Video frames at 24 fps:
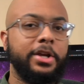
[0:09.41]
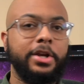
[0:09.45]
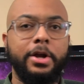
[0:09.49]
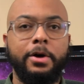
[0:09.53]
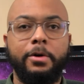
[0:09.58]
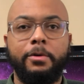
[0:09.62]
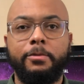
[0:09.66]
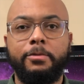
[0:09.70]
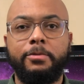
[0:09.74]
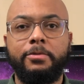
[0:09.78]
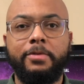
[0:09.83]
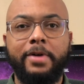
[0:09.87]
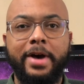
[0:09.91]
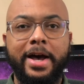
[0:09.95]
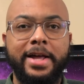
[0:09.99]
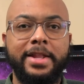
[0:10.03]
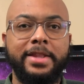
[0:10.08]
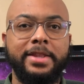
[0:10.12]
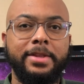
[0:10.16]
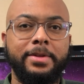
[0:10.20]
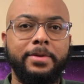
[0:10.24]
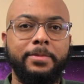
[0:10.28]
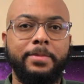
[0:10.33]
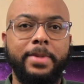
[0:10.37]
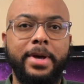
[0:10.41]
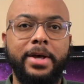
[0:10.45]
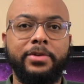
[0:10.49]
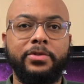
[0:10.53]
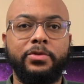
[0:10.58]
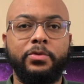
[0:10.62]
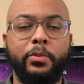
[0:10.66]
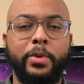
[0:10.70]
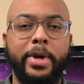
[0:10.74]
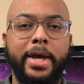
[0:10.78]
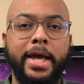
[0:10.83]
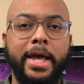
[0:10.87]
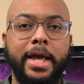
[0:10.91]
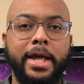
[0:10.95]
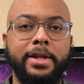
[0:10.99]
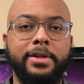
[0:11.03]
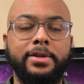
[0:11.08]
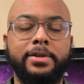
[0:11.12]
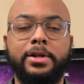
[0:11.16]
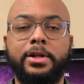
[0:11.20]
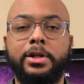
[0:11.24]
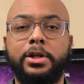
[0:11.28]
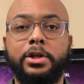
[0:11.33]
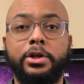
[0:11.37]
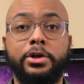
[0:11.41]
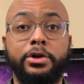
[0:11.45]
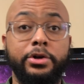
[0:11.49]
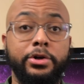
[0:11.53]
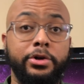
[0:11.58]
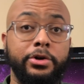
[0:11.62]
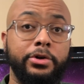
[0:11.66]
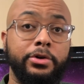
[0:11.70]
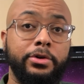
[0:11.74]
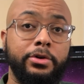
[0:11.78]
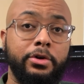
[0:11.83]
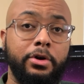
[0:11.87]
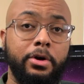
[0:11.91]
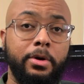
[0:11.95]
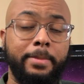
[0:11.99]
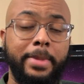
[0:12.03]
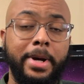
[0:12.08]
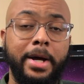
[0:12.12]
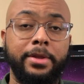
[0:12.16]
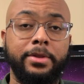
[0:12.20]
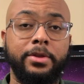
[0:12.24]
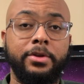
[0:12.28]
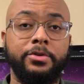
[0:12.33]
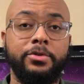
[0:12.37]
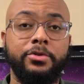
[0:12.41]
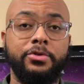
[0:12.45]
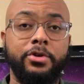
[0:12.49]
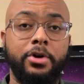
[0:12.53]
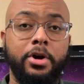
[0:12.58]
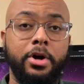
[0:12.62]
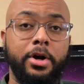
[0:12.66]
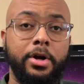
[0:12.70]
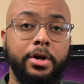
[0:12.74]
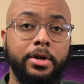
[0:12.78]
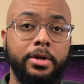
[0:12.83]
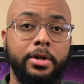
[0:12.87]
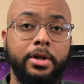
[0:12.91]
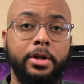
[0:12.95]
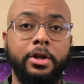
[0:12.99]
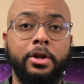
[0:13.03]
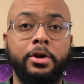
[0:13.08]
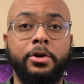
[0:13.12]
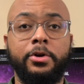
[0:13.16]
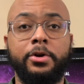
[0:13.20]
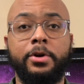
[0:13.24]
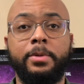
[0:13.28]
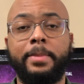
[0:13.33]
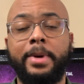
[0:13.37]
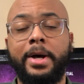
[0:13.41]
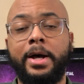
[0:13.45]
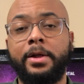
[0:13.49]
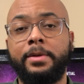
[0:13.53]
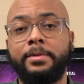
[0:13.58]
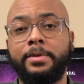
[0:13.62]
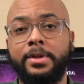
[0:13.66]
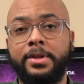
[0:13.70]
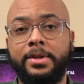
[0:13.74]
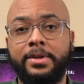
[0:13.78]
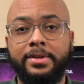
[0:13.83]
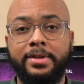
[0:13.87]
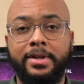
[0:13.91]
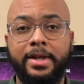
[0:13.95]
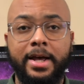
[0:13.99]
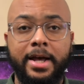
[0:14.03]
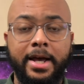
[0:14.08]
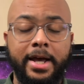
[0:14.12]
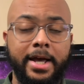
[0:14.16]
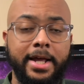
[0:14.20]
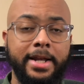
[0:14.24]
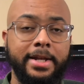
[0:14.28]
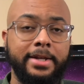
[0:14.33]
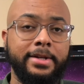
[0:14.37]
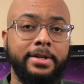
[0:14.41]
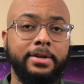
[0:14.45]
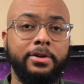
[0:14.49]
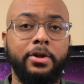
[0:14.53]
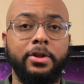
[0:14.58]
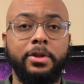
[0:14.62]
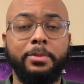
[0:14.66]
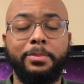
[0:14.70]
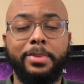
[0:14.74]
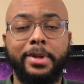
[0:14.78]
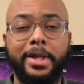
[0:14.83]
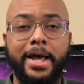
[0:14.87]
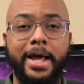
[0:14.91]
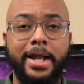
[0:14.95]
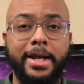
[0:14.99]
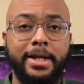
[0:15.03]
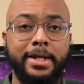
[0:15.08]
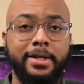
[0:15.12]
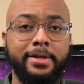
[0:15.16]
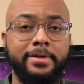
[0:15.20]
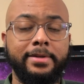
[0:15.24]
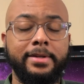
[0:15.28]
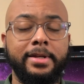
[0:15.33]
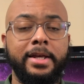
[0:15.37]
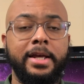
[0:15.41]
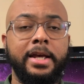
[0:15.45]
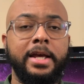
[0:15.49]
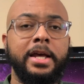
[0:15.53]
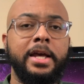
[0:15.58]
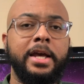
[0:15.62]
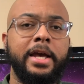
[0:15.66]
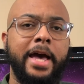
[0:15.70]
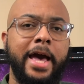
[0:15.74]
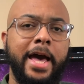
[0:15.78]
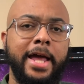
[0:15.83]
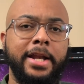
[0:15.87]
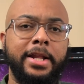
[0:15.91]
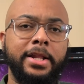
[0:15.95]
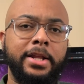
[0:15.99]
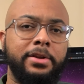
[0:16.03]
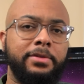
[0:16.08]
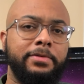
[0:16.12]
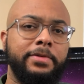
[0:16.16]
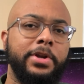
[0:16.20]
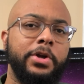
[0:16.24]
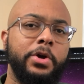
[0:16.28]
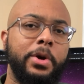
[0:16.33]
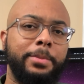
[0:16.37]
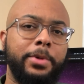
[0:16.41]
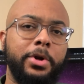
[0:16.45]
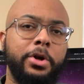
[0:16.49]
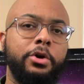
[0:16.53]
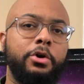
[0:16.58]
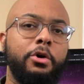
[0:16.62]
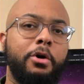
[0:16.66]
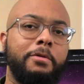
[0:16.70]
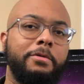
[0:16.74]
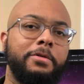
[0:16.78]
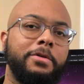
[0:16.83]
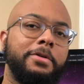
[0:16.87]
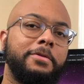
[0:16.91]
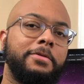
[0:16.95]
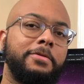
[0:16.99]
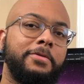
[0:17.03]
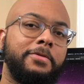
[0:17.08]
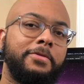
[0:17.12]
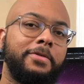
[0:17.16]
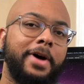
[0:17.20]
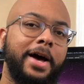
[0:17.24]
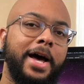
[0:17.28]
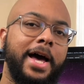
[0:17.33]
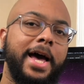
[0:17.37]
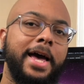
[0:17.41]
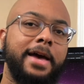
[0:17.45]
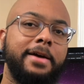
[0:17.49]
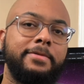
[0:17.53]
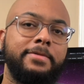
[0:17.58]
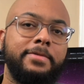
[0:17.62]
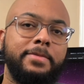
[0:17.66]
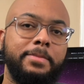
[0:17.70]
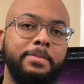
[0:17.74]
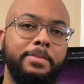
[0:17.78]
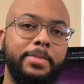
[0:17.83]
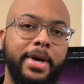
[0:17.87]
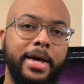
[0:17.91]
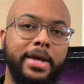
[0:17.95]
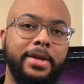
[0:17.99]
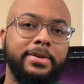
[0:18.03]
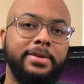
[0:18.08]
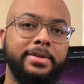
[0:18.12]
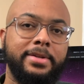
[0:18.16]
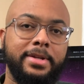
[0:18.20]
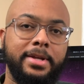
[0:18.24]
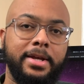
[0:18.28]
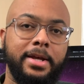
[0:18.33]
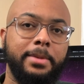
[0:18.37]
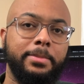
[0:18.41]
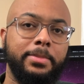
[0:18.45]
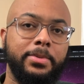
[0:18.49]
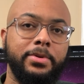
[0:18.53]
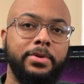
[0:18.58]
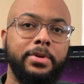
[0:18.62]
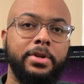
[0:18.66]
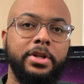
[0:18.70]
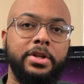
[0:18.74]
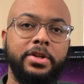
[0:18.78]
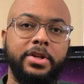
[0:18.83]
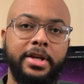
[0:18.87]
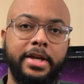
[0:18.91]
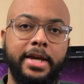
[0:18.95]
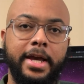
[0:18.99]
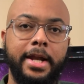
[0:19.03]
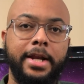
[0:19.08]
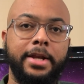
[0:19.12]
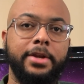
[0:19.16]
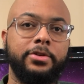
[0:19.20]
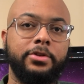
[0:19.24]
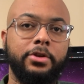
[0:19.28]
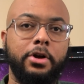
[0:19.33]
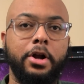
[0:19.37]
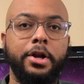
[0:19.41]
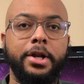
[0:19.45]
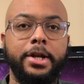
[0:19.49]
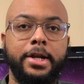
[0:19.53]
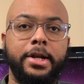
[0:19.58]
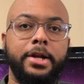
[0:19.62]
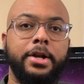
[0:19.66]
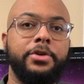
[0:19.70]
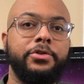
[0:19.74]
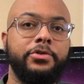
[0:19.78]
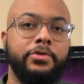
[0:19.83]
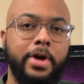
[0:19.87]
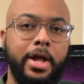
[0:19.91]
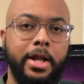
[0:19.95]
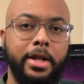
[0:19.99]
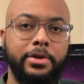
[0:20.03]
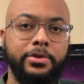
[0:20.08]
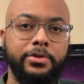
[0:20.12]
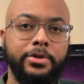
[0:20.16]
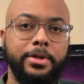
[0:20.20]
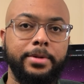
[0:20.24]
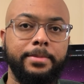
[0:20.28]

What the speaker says: find the best way to learn about the chart, or learn about the signs and all the planets? And in this video, I'm going to go over the 5 best tips to getting started in astrology.